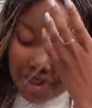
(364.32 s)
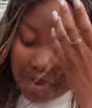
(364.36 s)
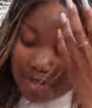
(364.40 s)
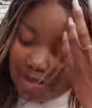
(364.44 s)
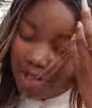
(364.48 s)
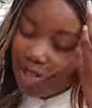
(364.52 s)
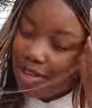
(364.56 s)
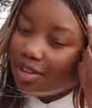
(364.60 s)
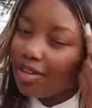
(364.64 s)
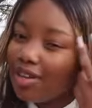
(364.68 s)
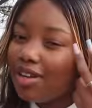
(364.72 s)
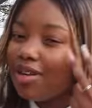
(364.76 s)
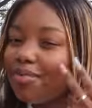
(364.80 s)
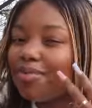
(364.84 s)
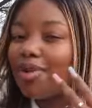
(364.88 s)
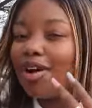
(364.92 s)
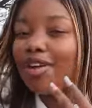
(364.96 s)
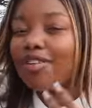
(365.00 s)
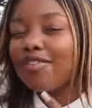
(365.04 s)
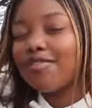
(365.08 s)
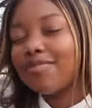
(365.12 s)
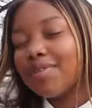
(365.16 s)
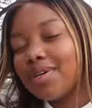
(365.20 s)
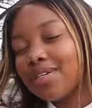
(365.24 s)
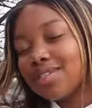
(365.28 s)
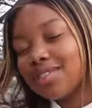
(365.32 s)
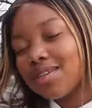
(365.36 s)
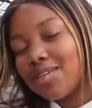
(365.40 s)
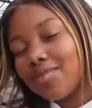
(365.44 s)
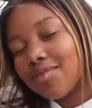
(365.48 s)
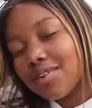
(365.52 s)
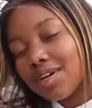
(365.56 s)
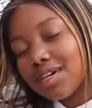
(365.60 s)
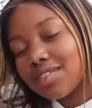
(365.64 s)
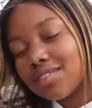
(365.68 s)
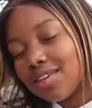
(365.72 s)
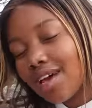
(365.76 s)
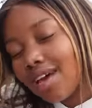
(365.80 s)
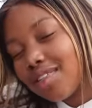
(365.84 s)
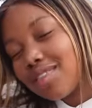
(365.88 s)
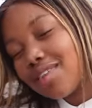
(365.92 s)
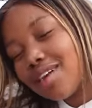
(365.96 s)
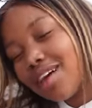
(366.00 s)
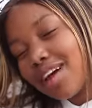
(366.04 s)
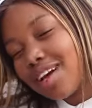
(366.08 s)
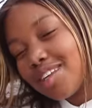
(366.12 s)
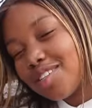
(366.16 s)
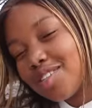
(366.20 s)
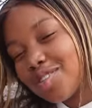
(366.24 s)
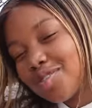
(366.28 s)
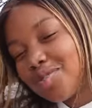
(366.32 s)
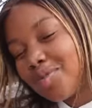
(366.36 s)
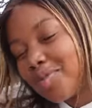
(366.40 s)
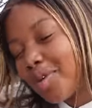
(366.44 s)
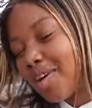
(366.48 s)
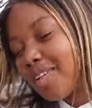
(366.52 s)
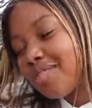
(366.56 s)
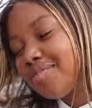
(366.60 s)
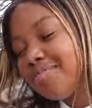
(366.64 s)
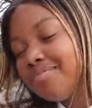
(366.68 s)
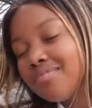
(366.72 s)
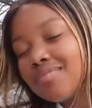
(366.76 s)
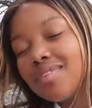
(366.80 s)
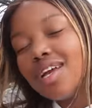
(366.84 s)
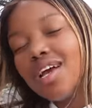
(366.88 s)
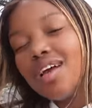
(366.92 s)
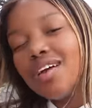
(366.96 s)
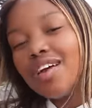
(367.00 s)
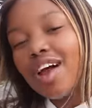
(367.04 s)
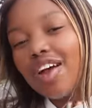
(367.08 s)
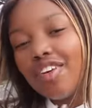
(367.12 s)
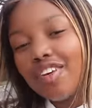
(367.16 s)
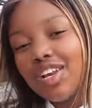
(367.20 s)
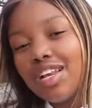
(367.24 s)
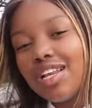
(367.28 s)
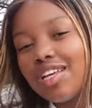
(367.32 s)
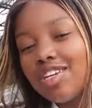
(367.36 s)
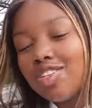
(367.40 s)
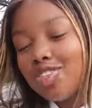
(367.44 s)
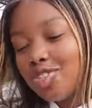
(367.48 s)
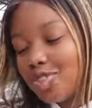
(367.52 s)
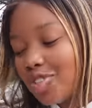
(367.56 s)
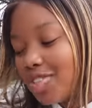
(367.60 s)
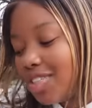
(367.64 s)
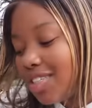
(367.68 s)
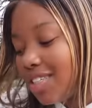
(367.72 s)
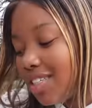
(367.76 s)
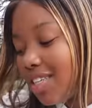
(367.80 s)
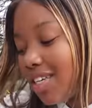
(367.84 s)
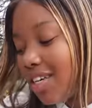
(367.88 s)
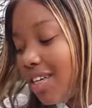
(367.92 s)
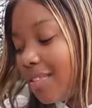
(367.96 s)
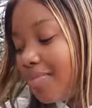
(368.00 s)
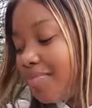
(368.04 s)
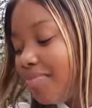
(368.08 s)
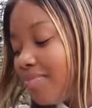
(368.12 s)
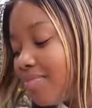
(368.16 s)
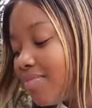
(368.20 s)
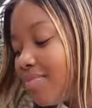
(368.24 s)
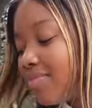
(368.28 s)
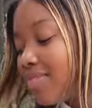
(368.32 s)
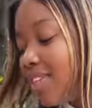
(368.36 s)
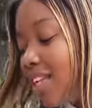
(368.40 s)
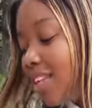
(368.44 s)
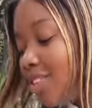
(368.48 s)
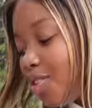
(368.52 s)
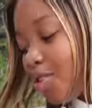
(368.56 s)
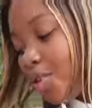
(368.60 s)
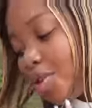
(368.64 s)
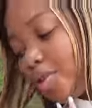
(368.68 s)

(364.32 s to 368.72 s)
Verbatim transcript: i'm genuinely proud of myself guys i think i did well i really enjoyed today the